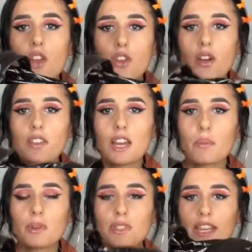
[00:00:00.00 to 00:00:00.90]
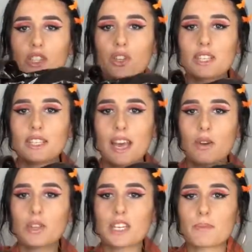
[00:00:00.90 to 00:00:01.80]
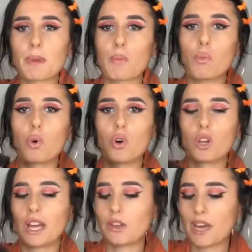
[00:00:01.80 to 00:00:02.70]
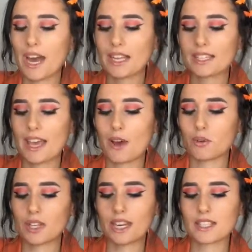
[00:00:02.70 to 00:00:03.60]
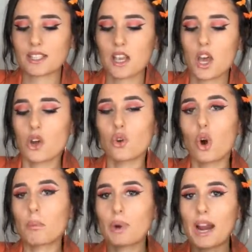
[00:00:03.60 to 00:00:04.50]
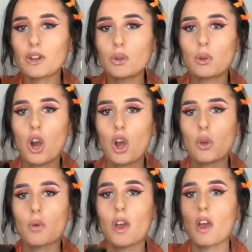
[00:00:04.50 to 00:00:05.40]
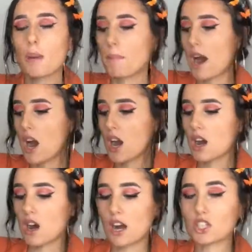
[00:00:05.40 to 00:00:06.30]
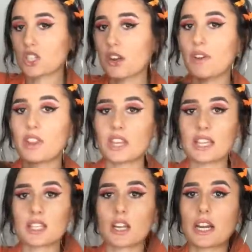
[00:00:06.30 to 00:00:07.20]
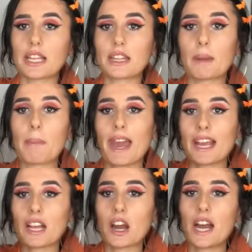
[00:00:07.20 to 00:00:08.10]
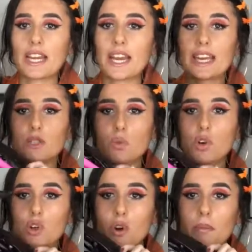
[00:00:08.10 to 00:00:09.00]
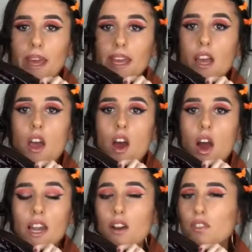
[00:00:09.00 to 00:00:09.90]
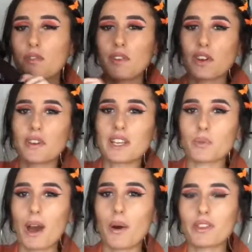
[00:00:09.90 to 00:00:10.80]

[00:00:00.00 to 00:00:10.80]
The only thing I will say is you can tell that it's been worn. Like, you can tell that it's not a brand new coat, but I just love it. I think it's stunning. The pink lining is what got me. I love the fit of it as well.